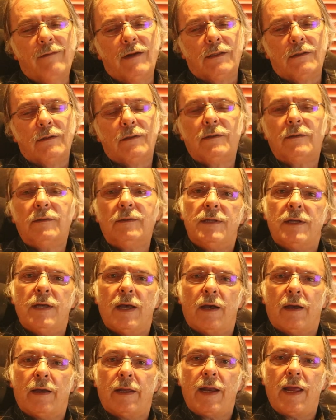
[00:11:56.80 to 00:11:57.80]
it.
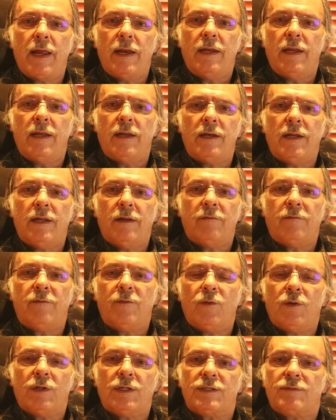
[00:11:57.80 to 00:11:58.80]
Iranian
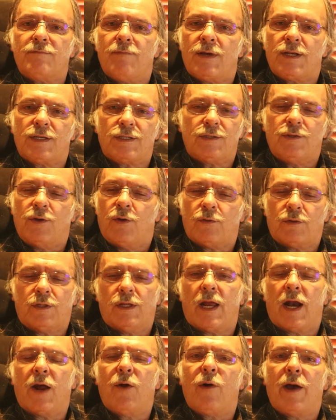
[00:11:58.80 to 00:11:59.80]
influence must not
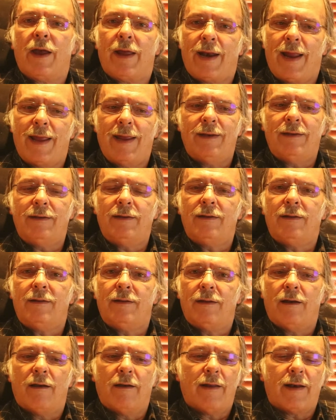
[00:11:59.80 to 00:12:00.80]
grow.
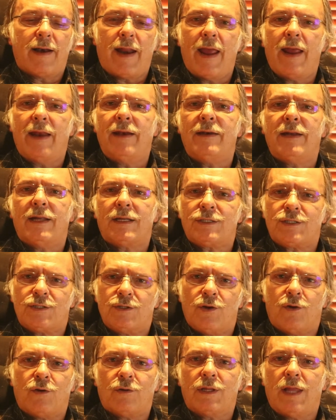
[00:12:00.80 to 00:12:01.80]
Iran does
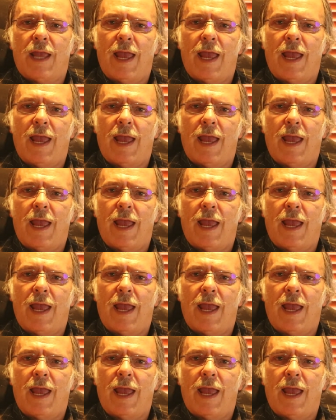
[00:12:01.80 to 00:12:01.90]
not